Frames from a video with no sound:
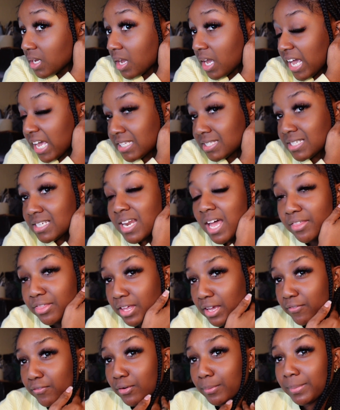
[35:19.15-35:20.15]
it's
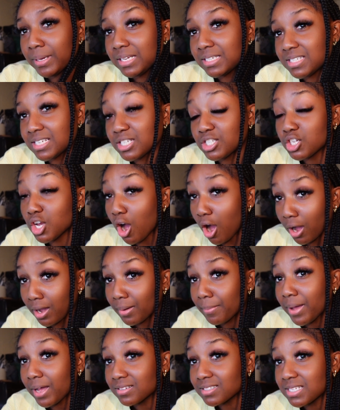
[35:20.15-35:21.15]
nothing for me to talk
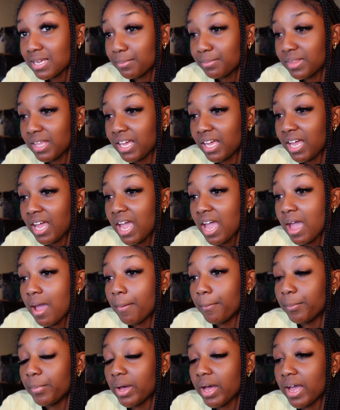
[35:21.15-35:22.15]
about something,
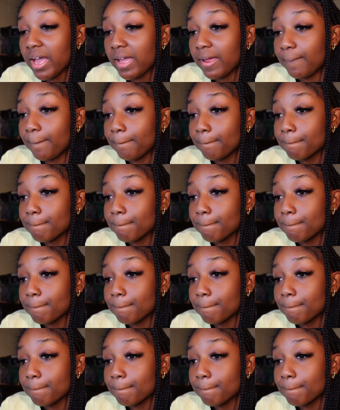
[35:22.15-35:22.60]
but